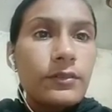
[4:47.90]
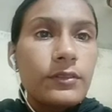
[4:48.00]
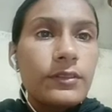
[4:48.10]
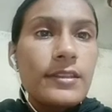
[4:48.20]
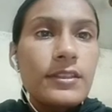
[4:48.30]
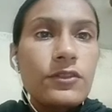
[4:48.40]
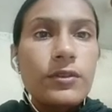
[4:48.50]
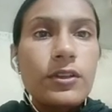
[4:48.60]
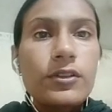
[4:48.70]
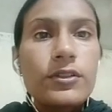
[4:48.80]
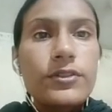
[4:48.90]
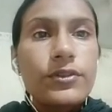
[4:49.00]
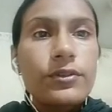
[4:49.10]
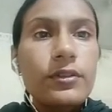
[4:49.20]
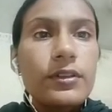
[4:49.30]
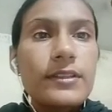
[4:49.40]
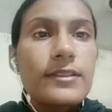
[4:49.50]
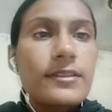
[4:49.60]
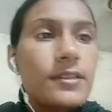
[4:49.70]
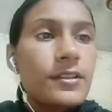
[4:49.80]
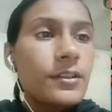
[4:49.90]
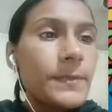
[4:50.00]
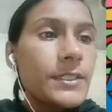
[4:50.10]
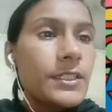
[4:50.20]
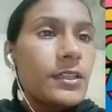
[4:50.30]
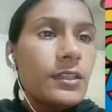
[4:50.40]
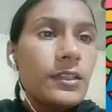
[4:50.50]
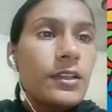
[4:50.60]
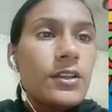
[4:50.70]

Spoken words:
this one also is repeating.